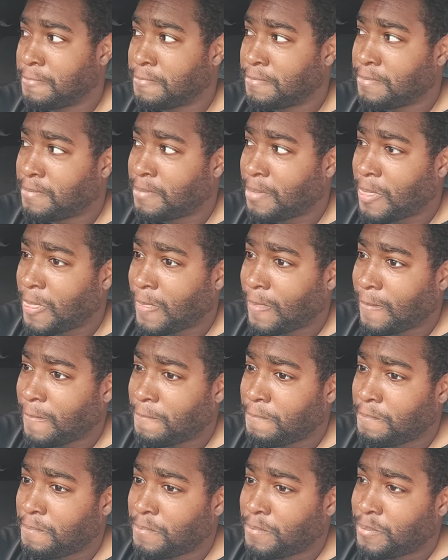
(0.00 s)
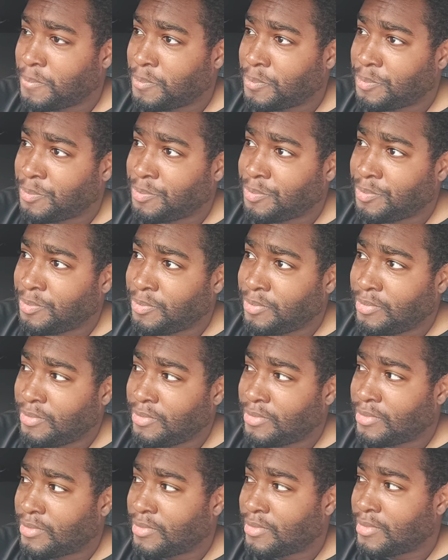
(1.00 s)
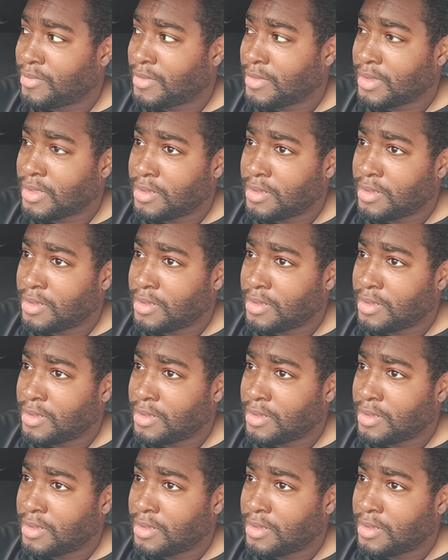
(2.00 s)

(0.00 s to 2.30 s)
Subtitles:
(silence)